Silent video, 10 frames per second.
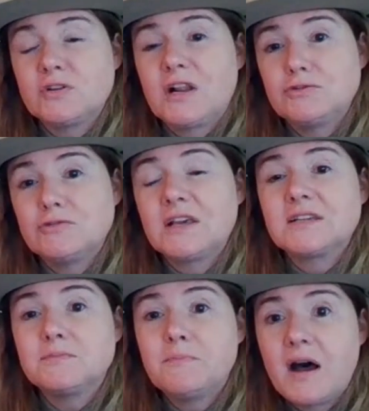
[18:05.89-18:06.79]
And I do think
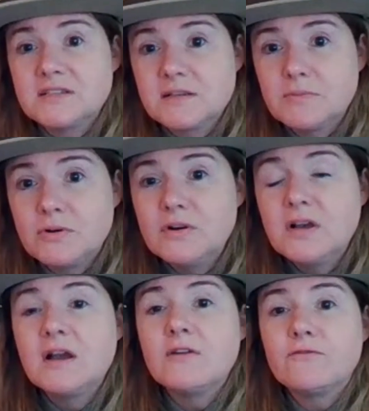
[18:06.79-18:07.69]
it's possible
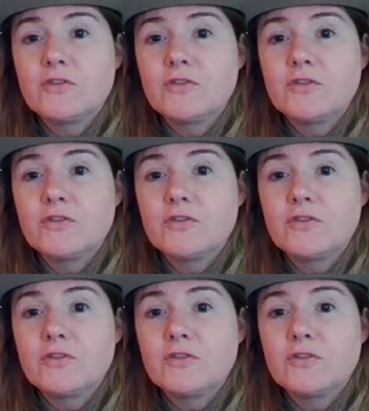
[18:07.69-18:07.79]
for